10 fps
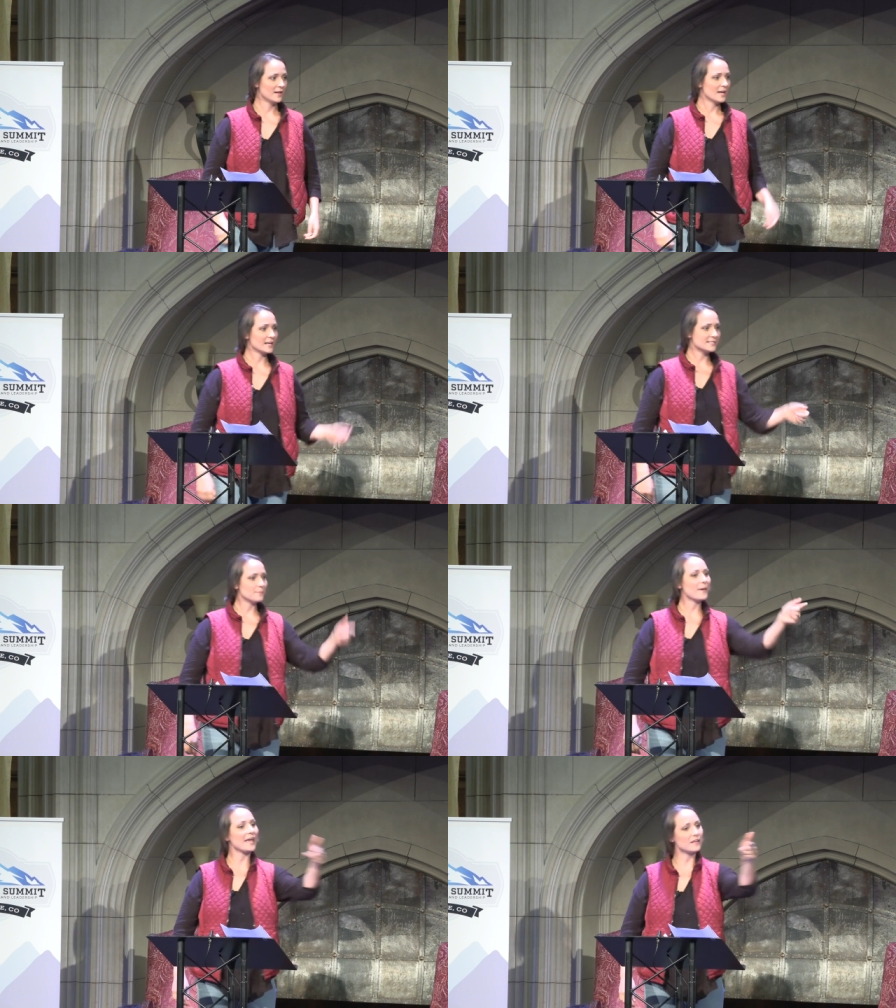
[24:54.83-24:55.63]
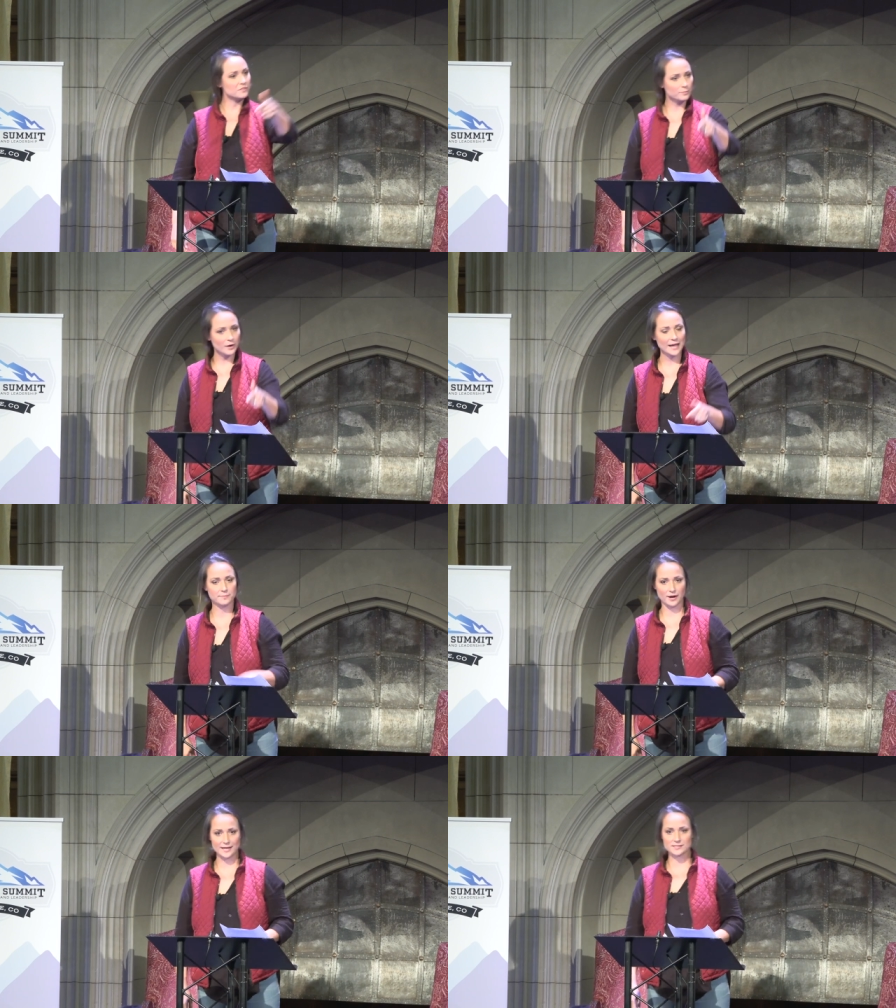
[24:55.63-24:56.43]
because he paid the bride
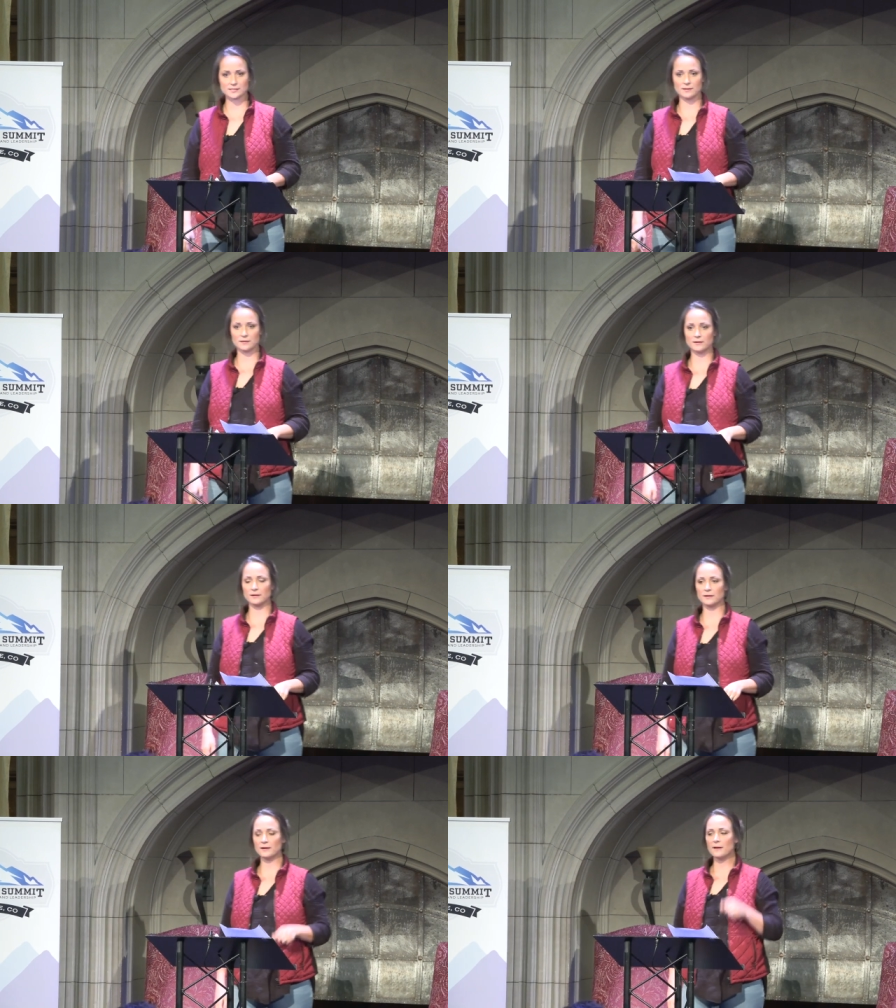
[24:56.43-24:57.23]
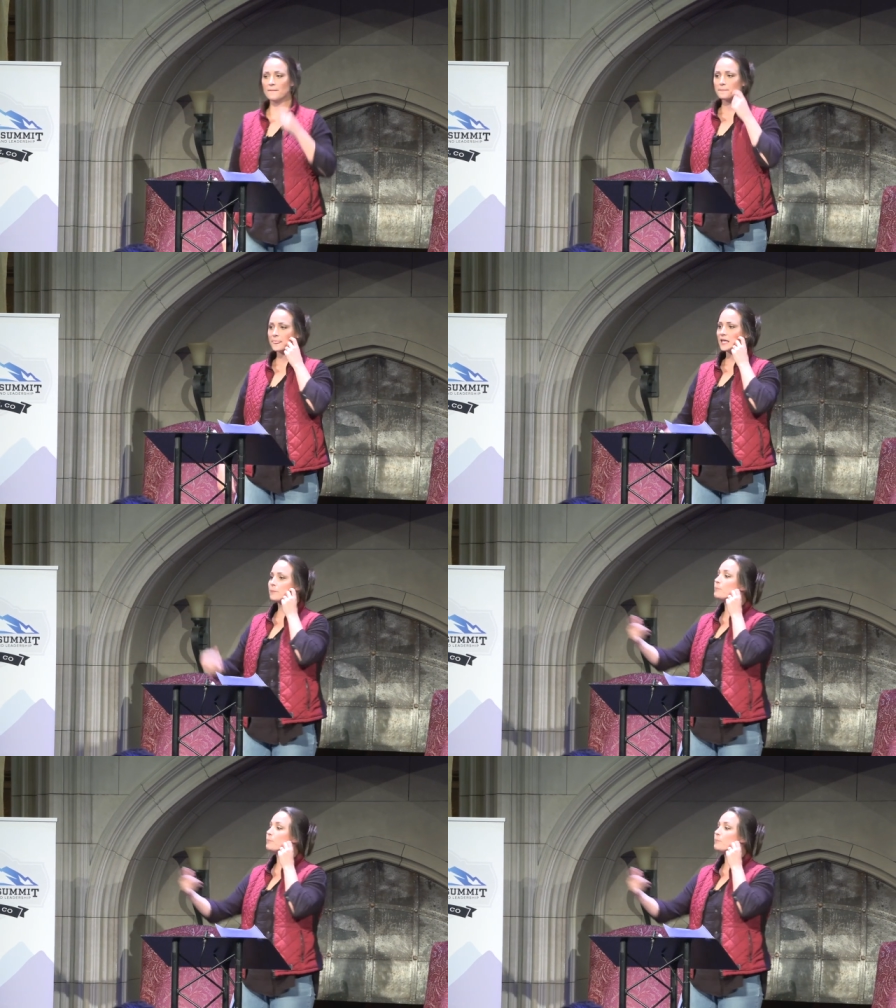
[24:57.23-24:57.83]
price. He